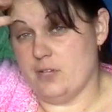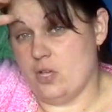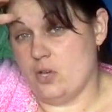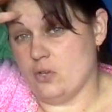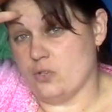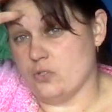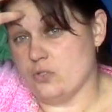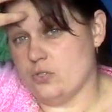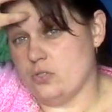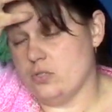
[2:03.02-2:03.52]

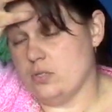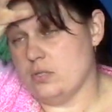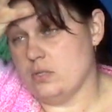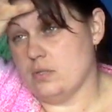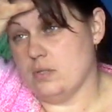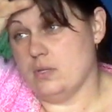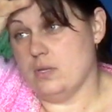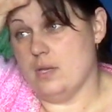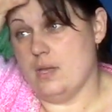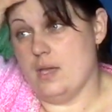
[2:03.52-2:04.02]
vlogs,
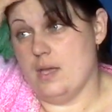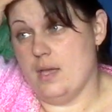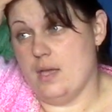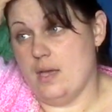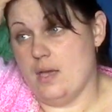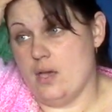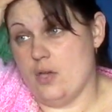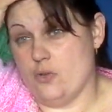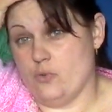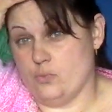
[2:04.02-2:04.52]

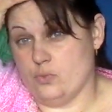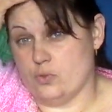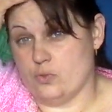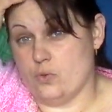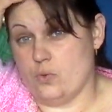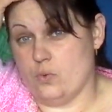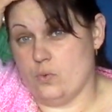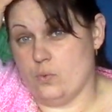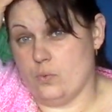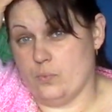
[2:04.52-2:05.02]

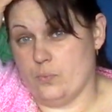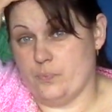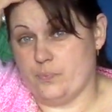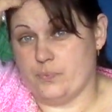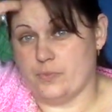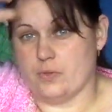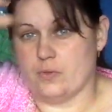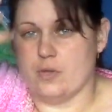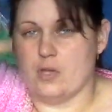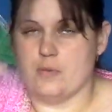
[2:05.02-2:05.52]
homeschool
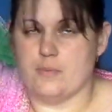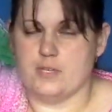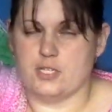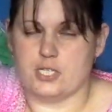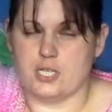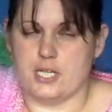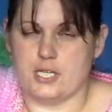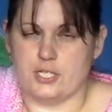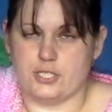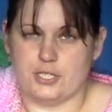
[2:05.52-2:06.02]
or home
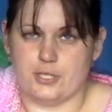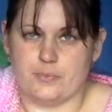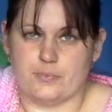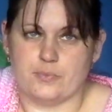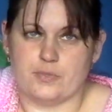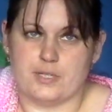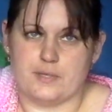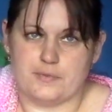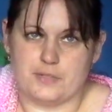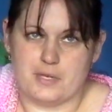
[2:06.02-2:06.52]
education,
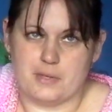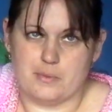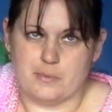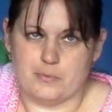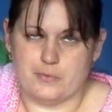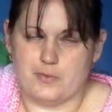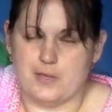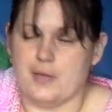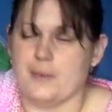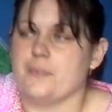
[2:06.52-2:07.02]
whatever you
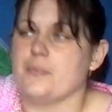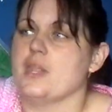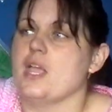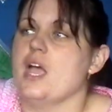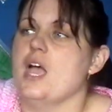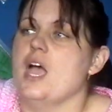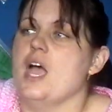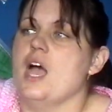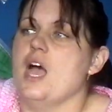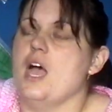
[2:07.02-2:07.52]
prefer,
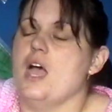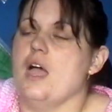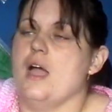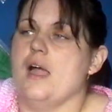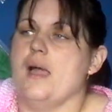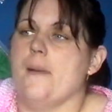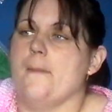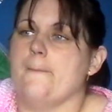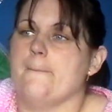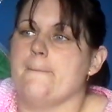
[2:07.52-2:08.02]

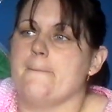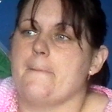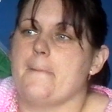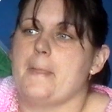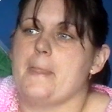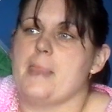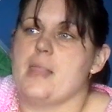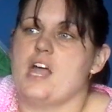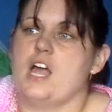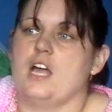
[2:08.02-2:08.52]

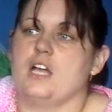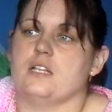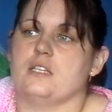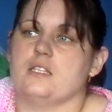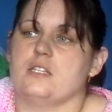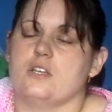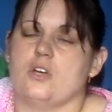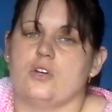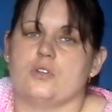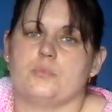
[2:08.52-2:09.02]

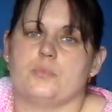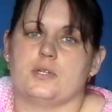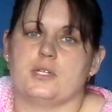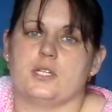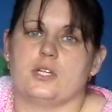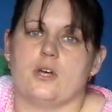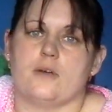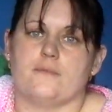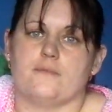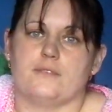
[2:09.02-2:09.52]
and the Odd
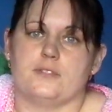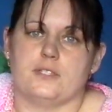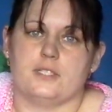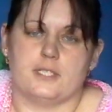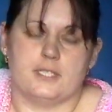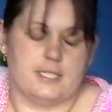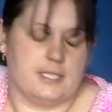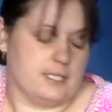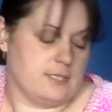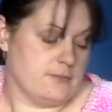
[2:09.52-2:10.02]
Body
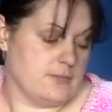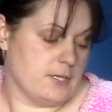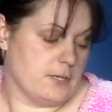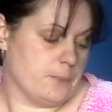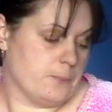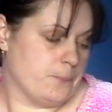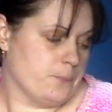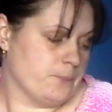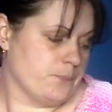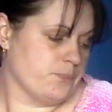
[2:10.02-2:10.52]
Confidence
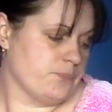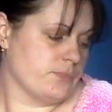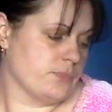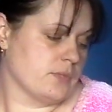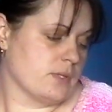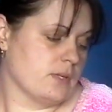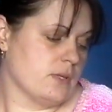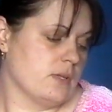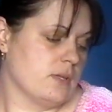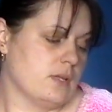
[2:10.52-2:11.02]
interview.
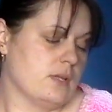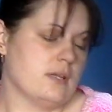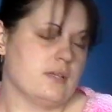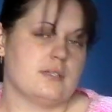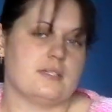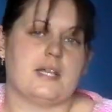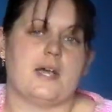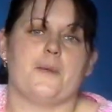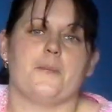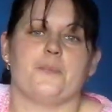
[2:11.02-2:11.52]

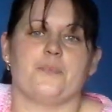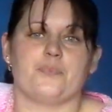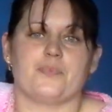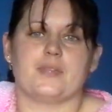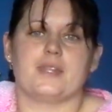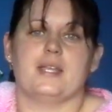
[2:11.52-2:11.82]
So